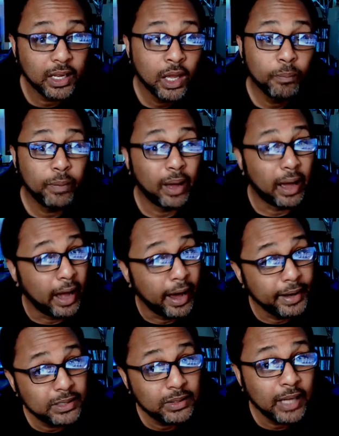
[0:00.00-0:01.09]
But
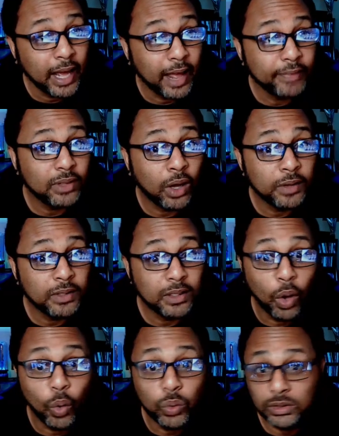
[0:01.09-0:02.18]
honestly, I thought the
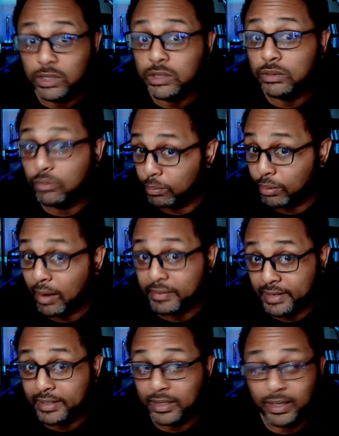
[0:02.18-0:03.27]
whole system would probably
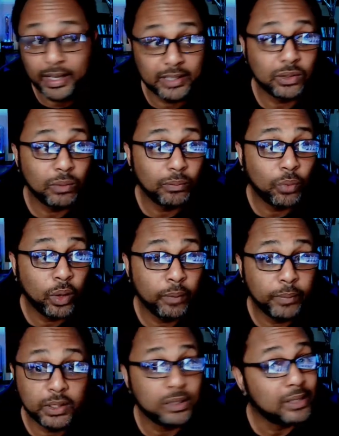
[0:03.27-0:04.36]
get delayed at some point
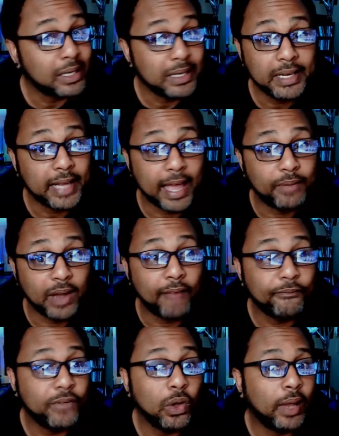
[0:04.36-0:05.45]
because they didn't have any. I
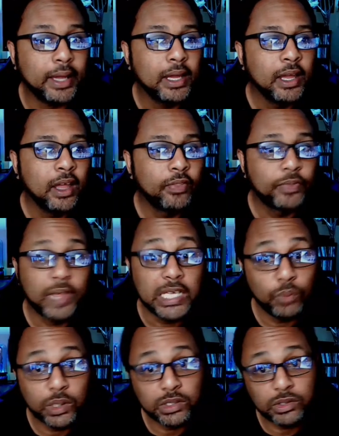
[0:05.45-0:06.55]
felt like things
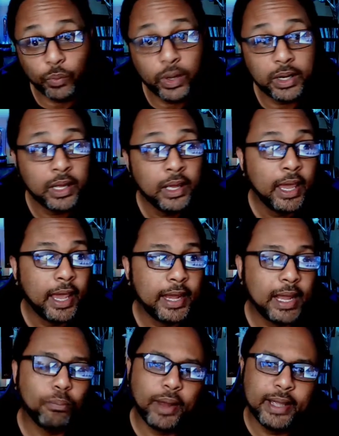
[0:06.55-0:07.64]
wasn't ready. And
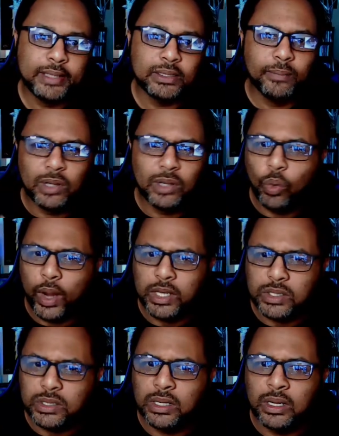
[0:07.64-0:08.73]
that brings up the
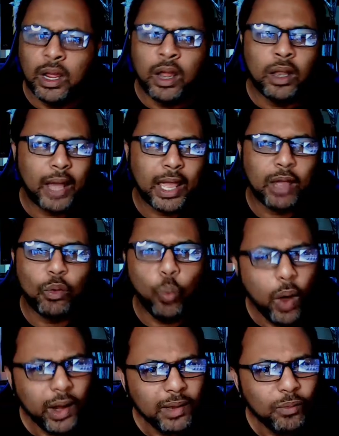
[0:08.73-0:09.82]
question, like,
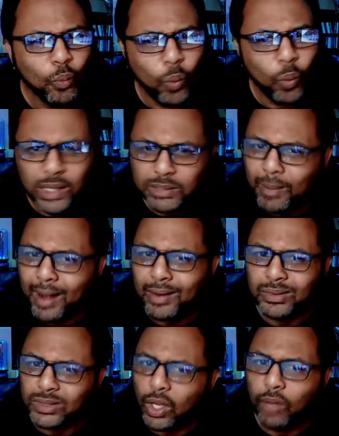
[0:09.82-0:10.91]
what was
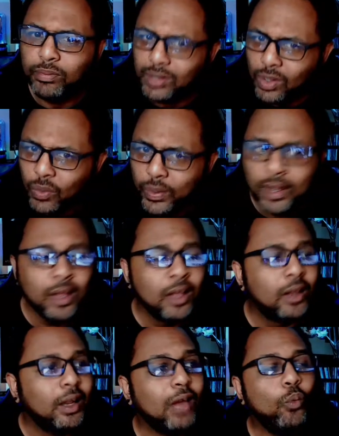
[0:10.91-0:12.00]
Microsoft doing?
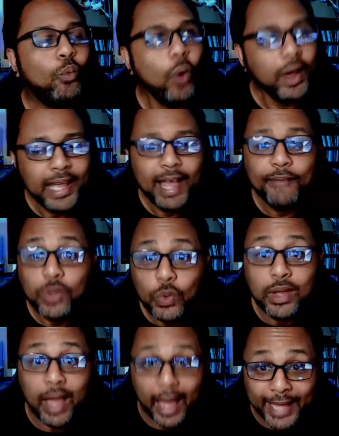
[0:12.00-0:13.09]
Like, what have you
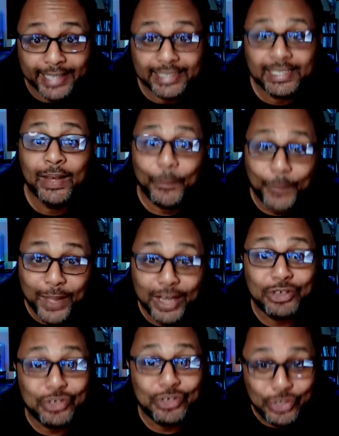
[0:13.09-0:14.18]
guys been
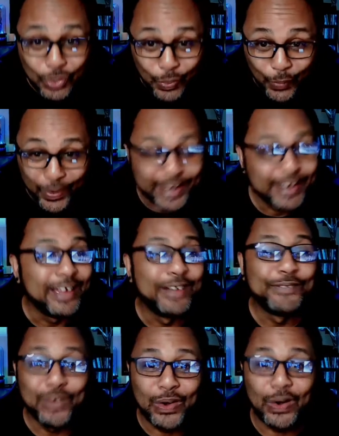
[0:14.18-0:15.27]
doing
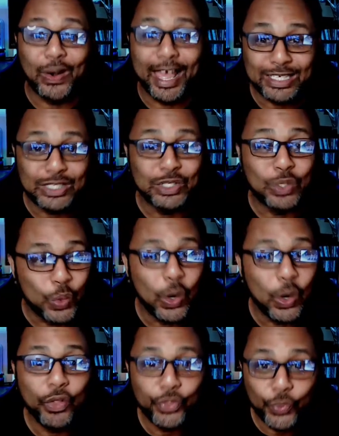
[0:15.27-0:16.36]
for the last 2
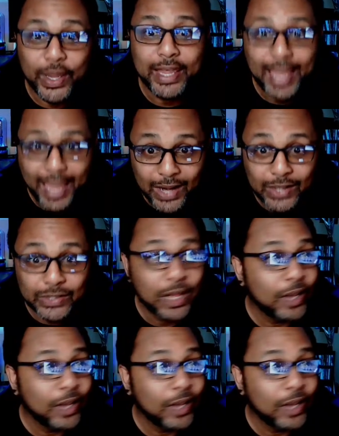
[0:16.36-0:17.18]
or 3 years?